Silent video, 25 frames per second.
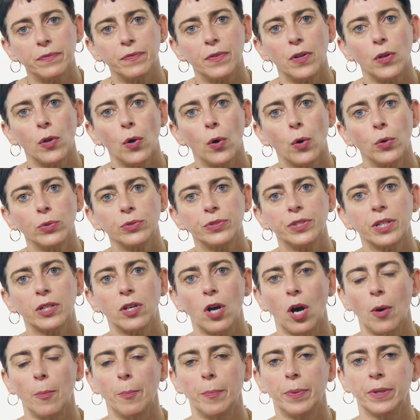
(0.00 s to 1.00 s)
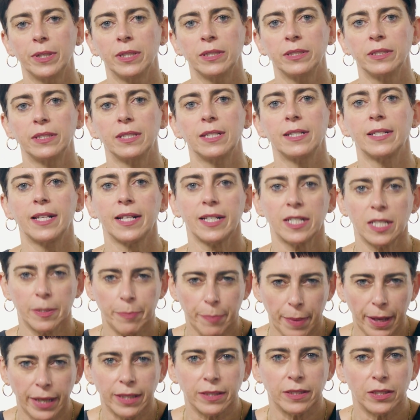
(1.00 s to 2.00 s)
load the component is
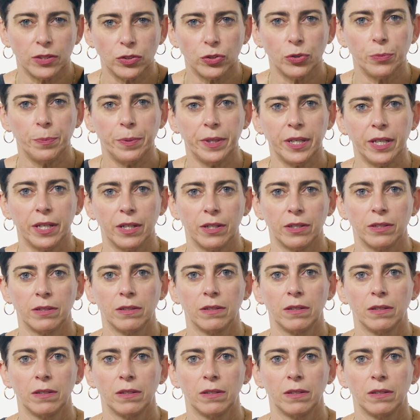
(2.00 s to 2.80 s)
expected to bear.